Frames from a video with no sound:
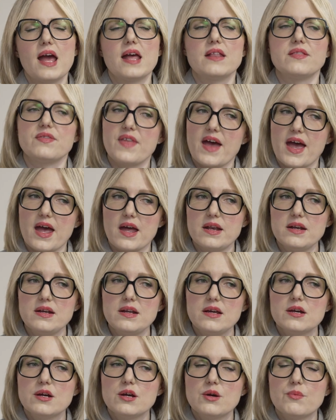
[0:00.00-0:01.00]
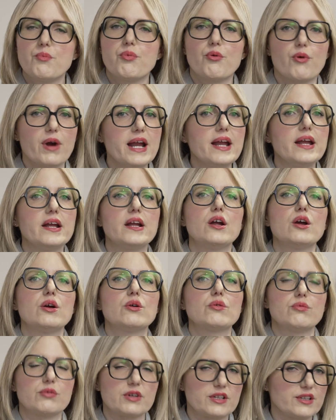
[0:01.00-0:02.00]
And then bring
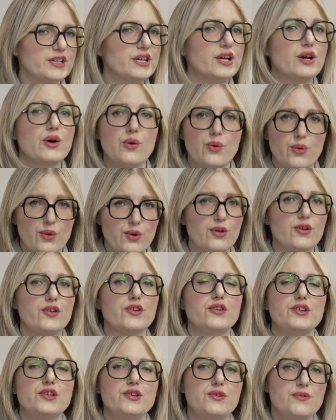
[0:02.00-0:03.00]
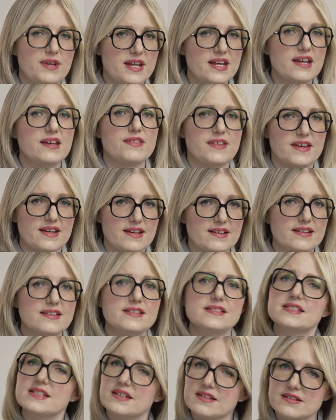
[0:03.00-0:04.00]
really cool, unique
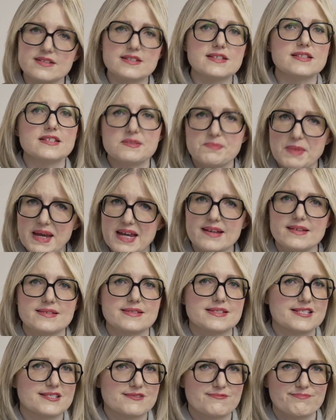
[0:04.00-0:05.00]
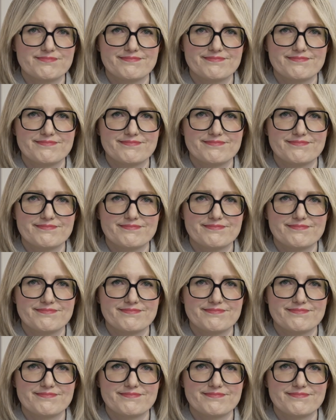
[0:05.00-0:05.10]
things into the space.